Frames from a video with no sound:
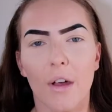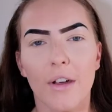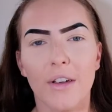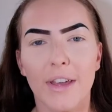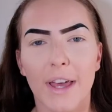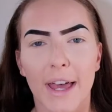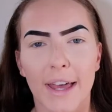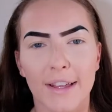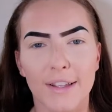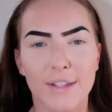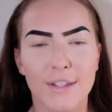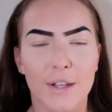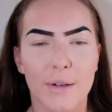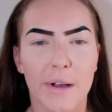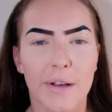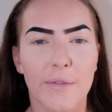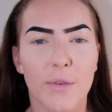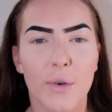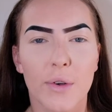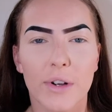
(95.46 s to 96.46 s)
Okay,
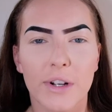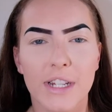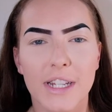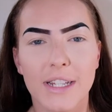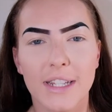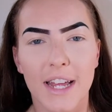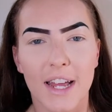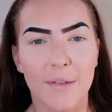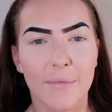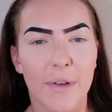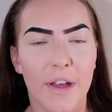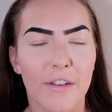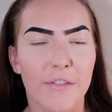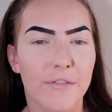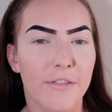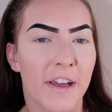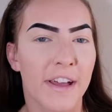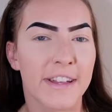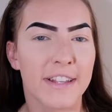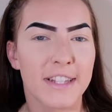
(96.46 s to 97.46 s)
so I've already done my
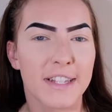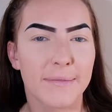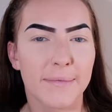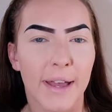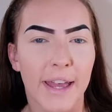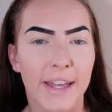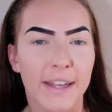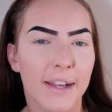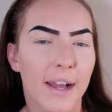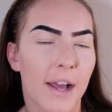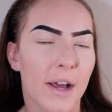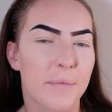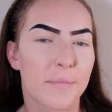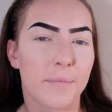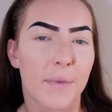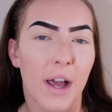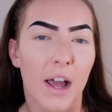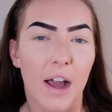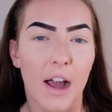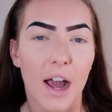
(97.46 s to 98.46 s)
face
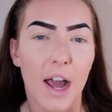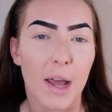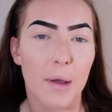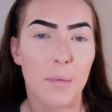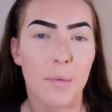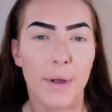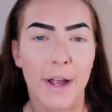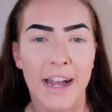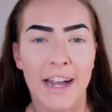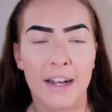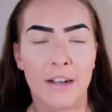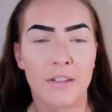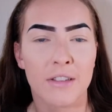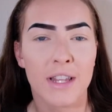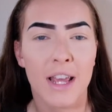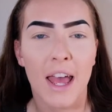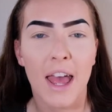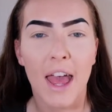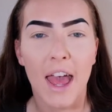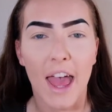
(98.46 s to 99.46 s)
makeup, my
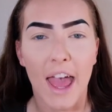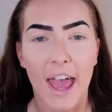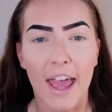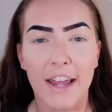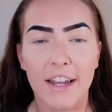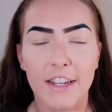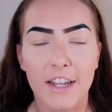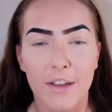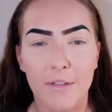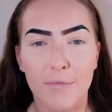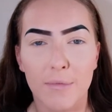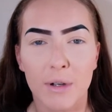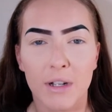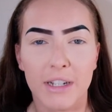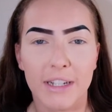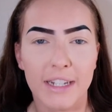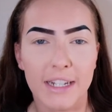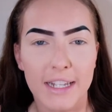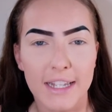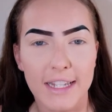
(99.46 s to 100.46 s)
eyebrows, and I've
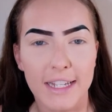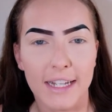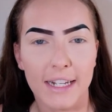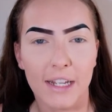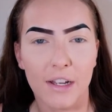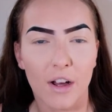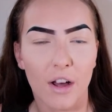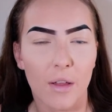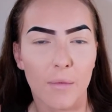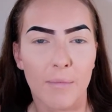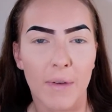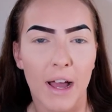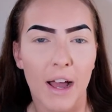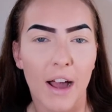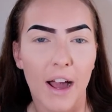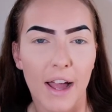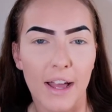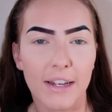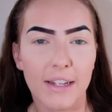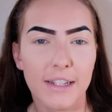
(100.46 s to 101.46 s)
put concealer on
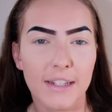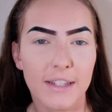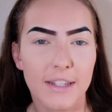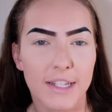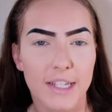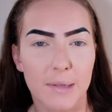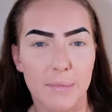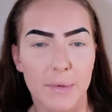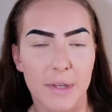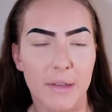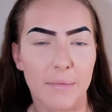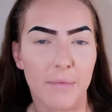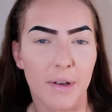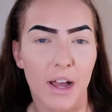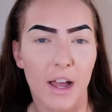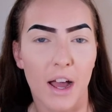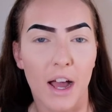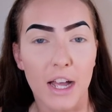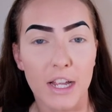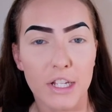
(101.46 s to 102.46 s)
my eyelids to be
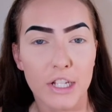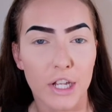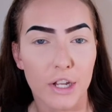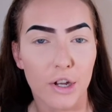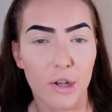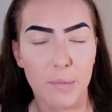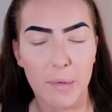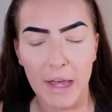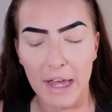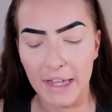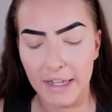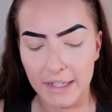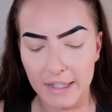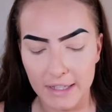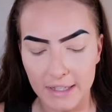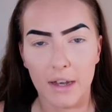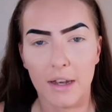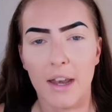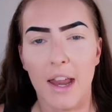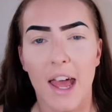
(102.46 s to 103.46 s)
my eyeshadow
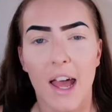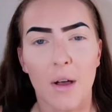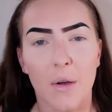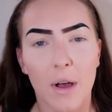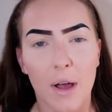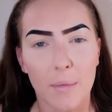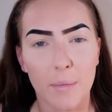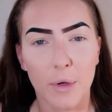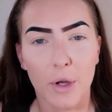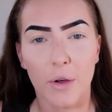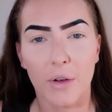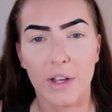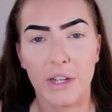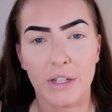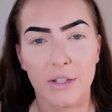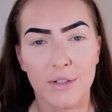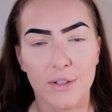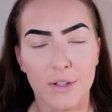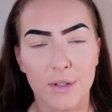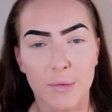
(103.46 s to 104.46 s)
base. Now I'm
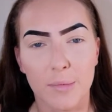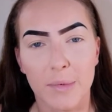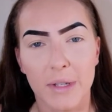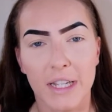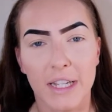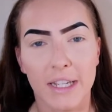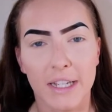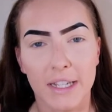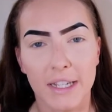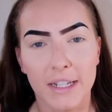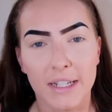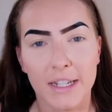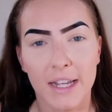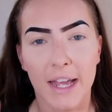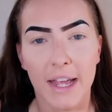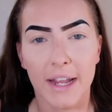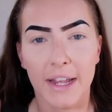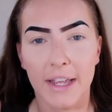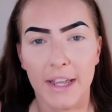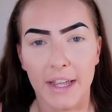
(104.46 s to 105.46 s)
going to be
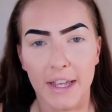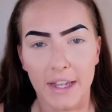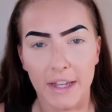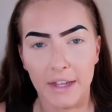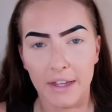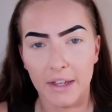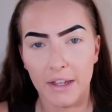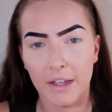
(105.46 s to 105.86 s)
taking